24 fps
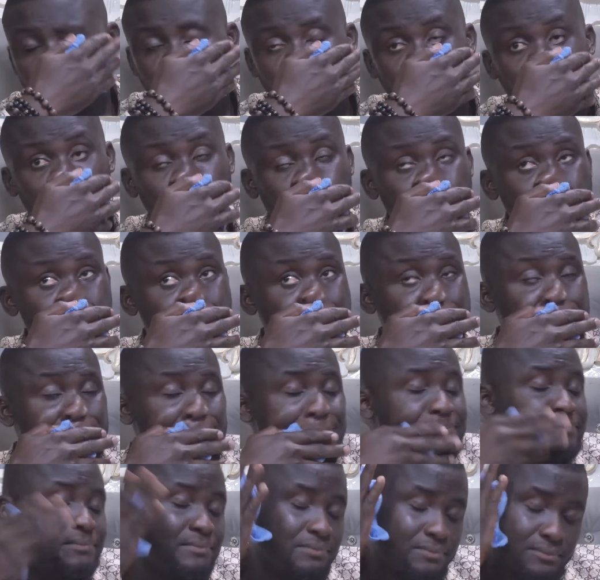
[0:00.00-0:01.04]
I told you
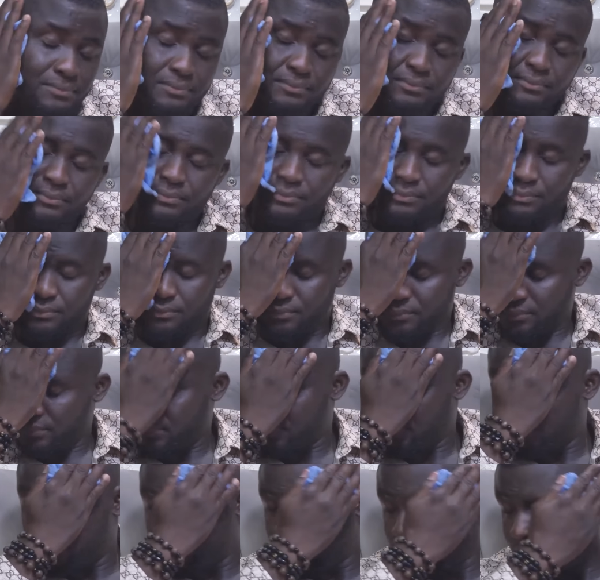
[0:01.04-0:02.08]
that at this point
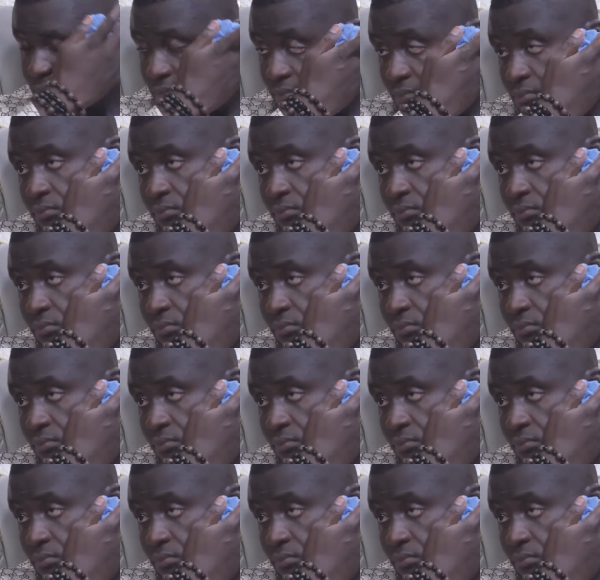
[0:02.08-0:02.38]
in time,